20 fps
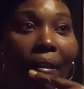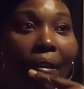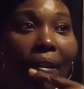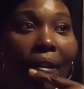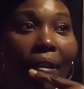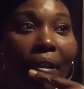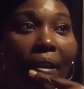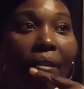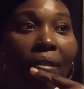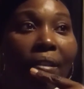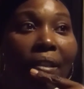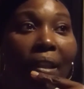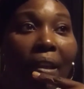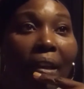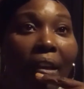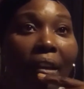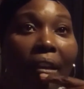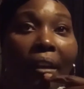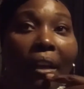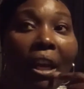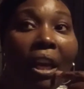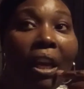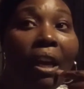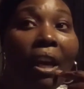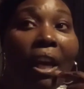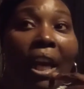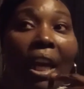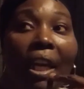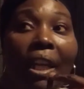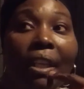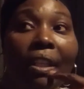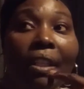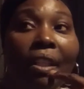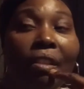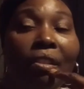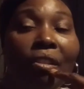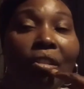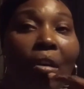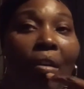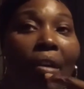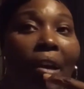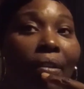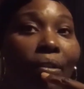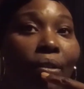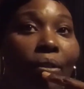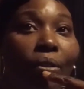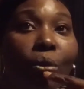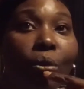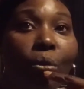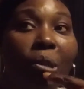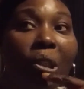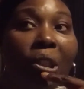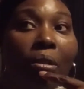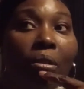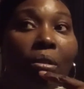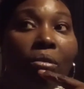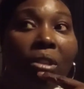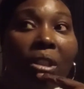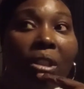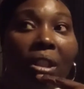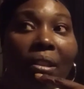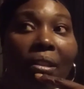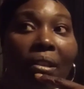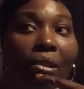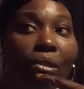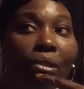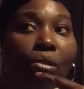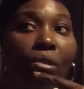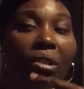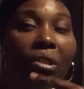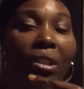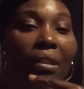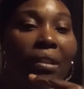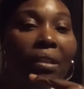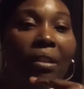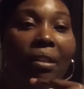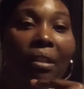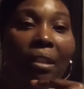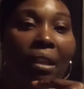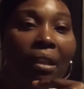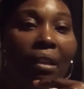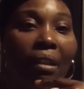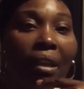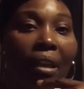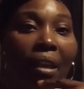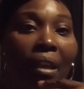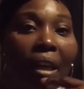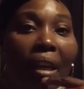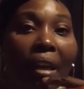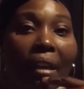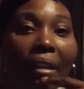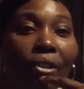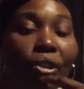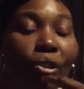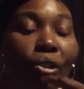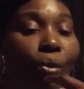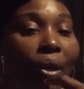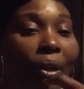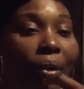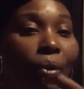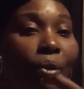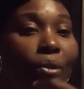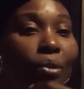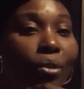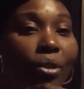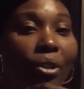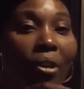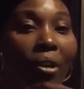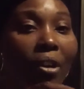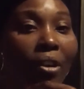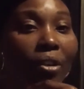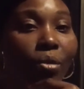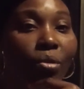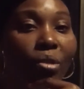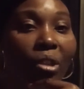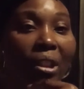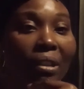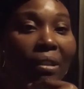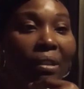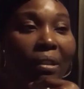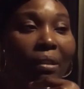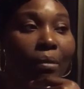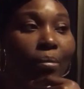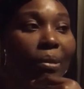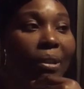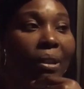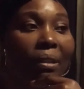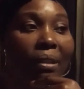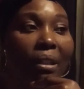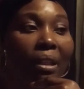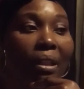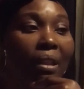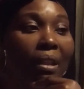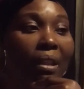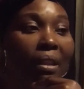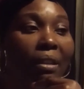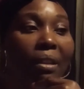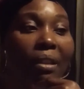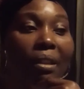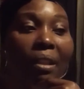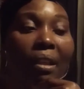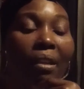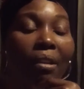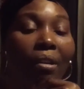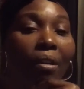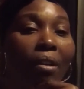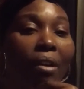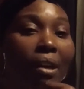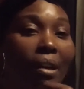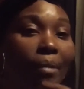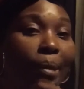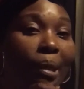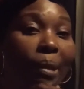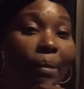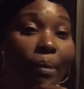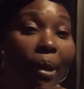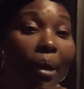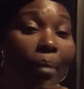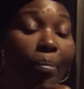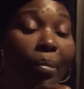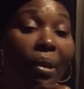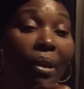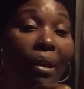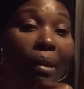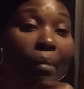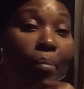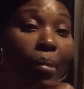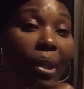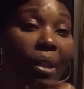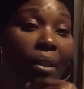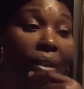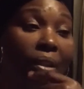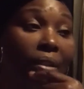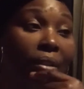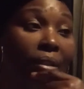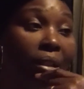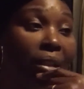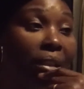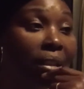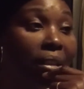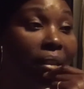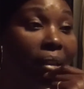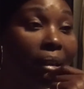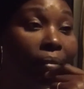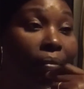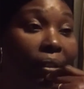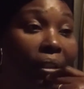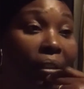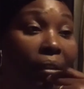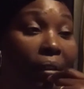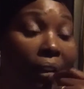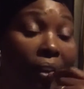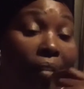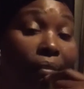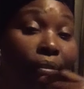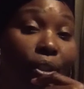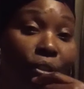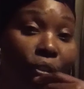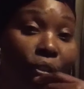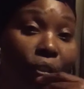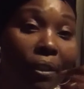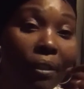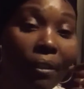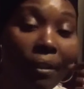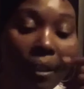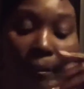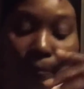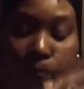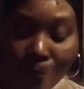He said, this car ain't gonna do me no just no justice sitting here, and it sure ain't gonna do y'all no justice with it sitting here. He said, y'all coming up here and pick these keys up and get come get your car.